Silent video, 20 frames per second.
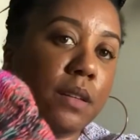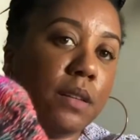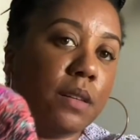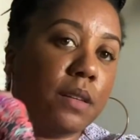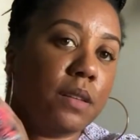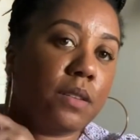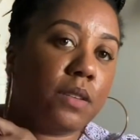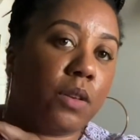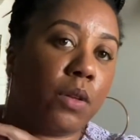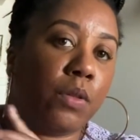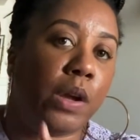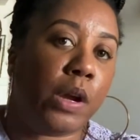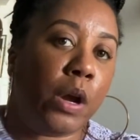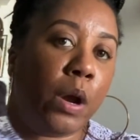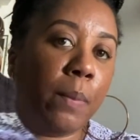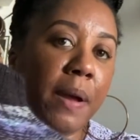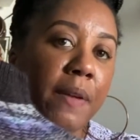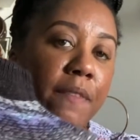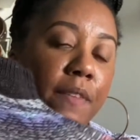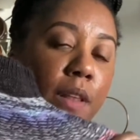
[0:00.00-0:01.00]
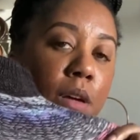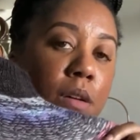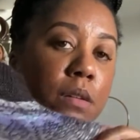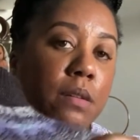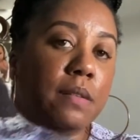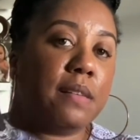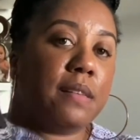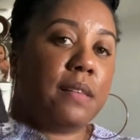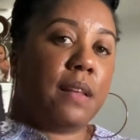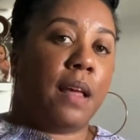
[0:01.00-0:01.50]
So there are my
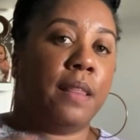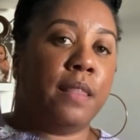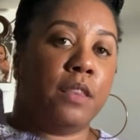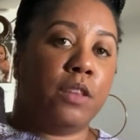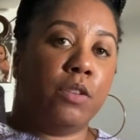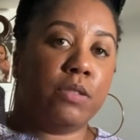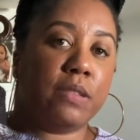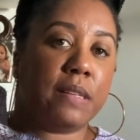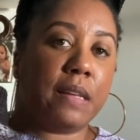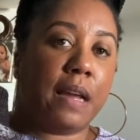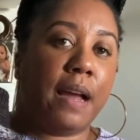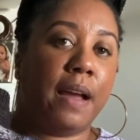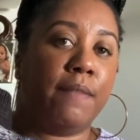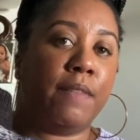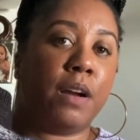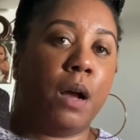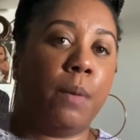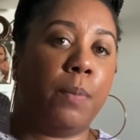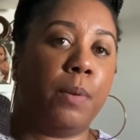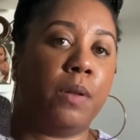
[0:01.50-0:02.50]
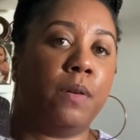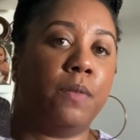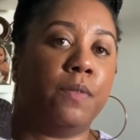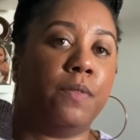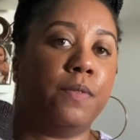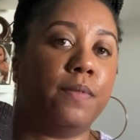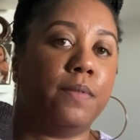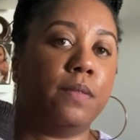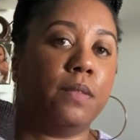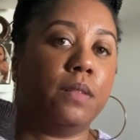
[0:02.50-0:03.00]
floats. And you see I have a couple of
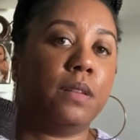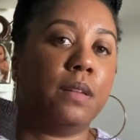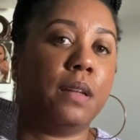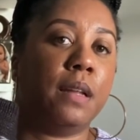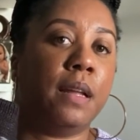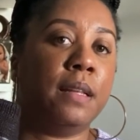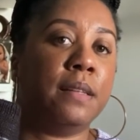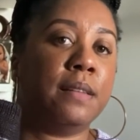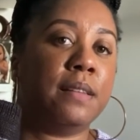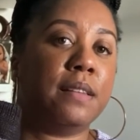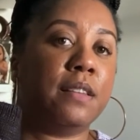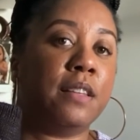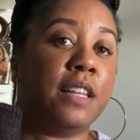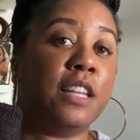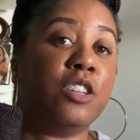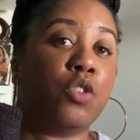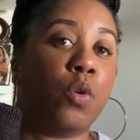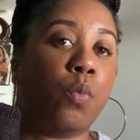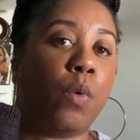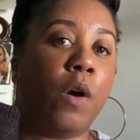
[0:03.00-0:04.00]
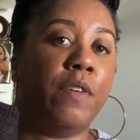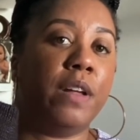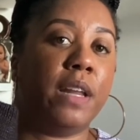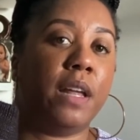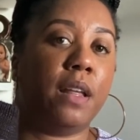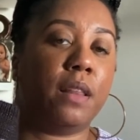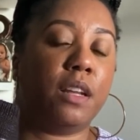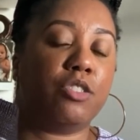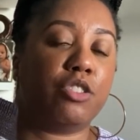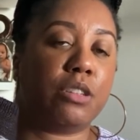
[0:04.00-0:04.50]
ends. These are woven
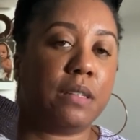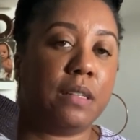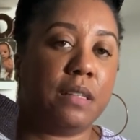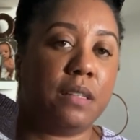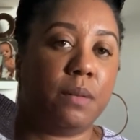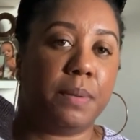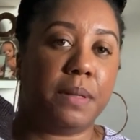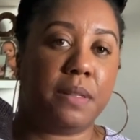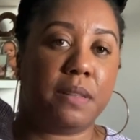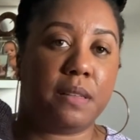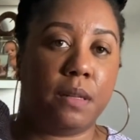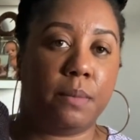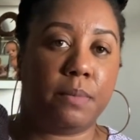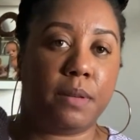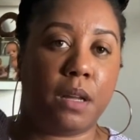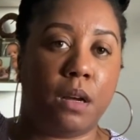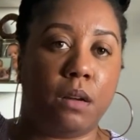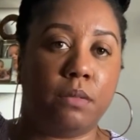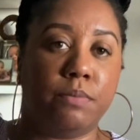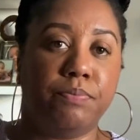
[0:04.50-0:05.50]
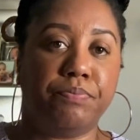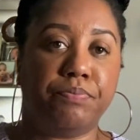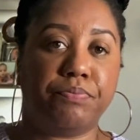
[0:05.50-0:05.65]
in. They just need to be snipped down.